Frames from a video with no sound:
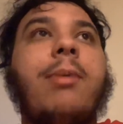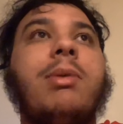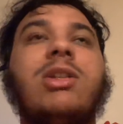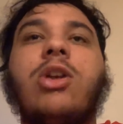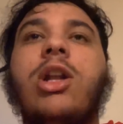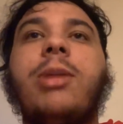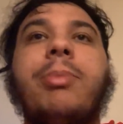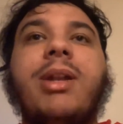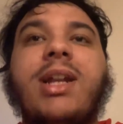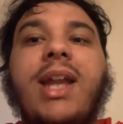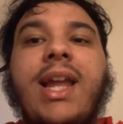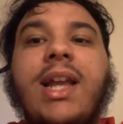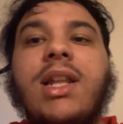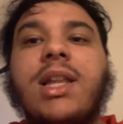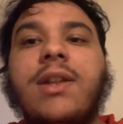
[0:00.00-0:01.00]
He's only been in
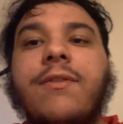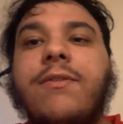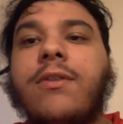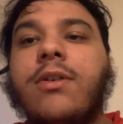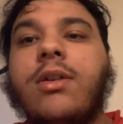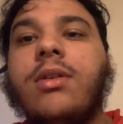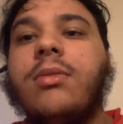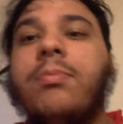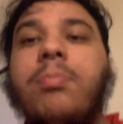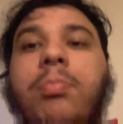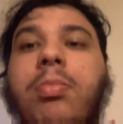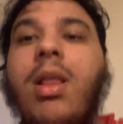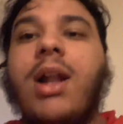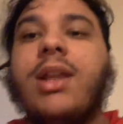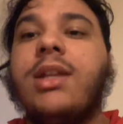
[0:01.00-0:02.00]
England for
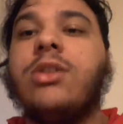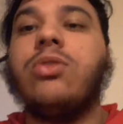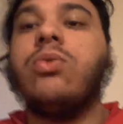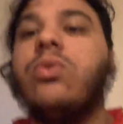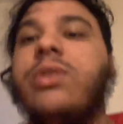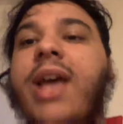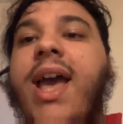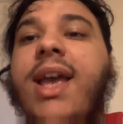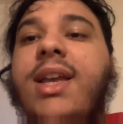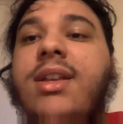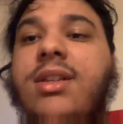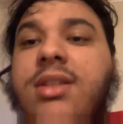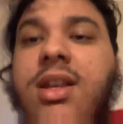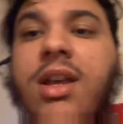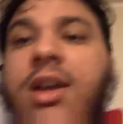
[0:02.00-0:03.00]
bloody 2
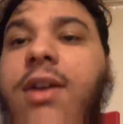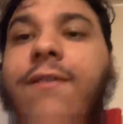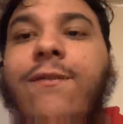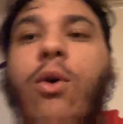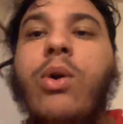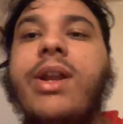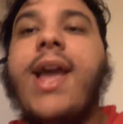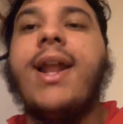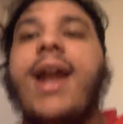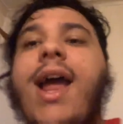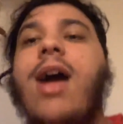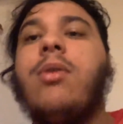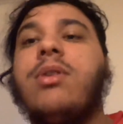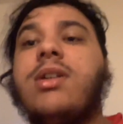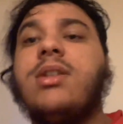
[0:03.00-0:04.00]
days, 48
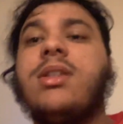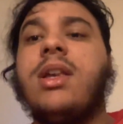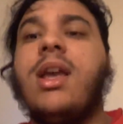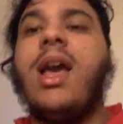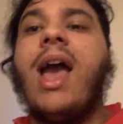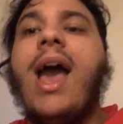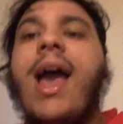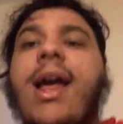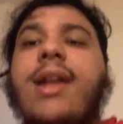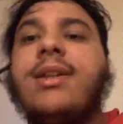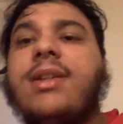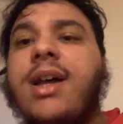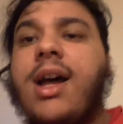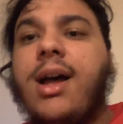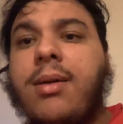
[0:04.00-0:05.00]
hours, and